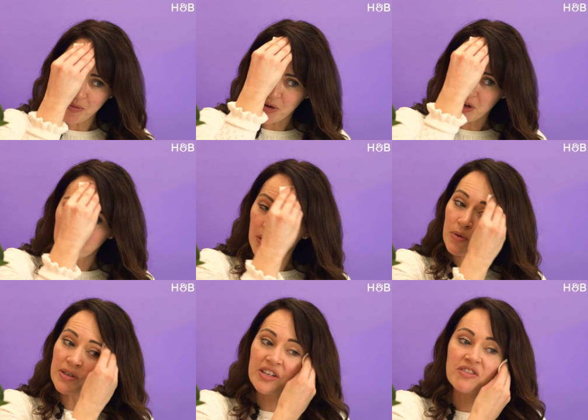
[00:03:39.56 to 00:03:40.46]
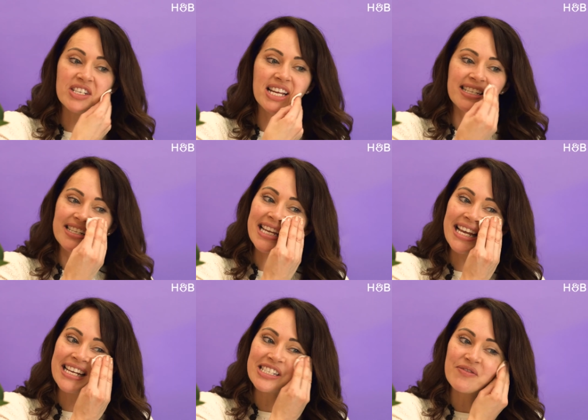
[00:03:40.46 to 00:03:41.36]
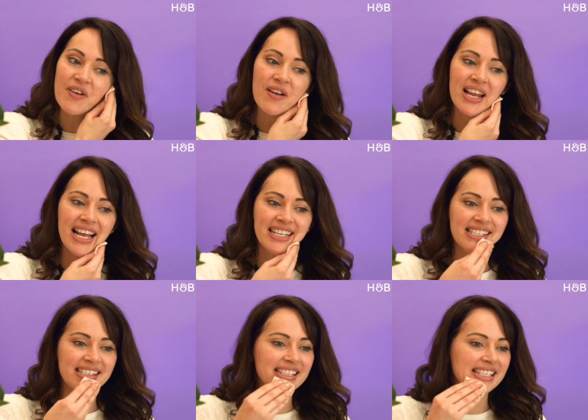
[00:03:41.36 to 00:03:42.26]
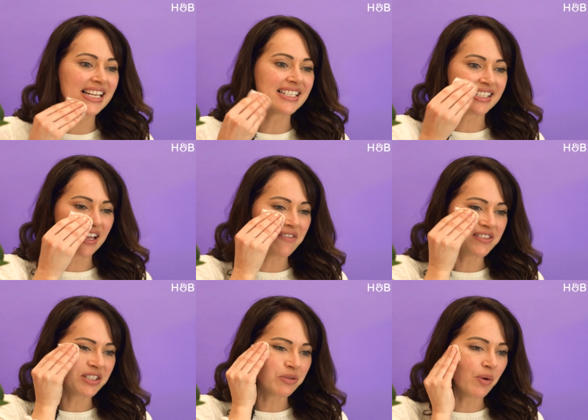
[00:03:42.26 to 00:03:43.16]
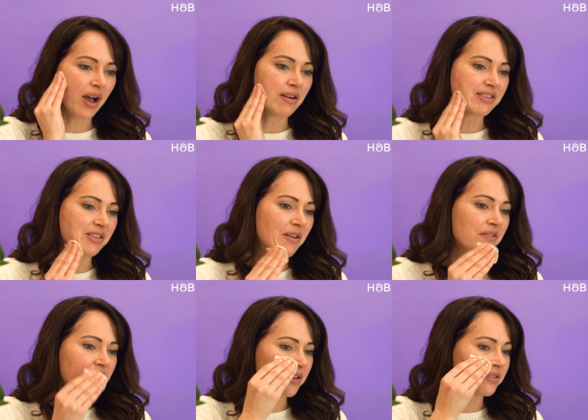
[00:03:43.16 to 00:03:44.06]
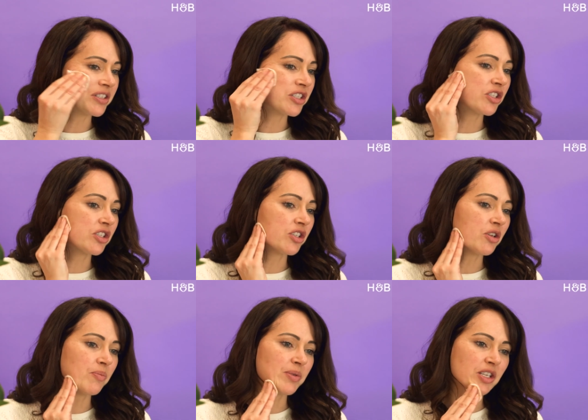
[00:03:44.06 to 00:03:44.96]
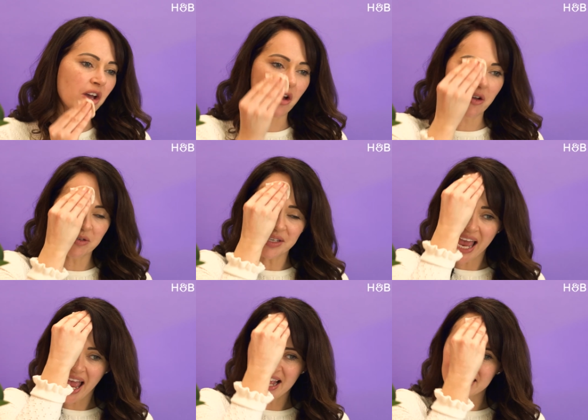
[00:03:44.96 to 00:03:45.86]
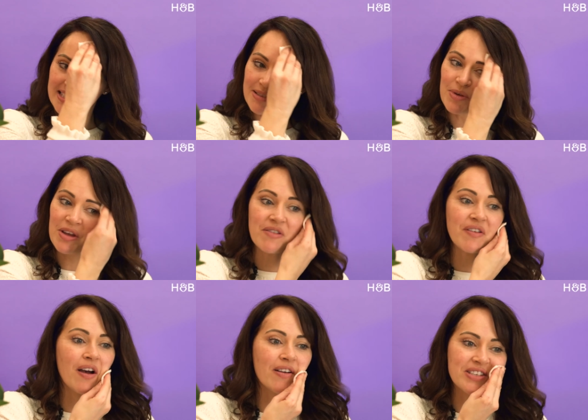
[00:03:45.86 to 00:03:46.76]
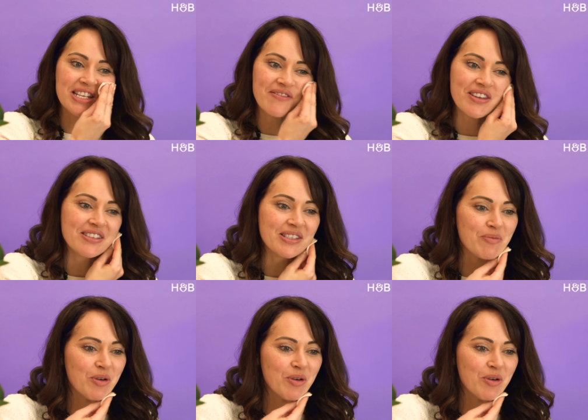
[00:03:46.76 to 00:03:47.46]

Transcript: the product also gently exfoliates the skin surface as well, so it feels super toned and smooth after you've used the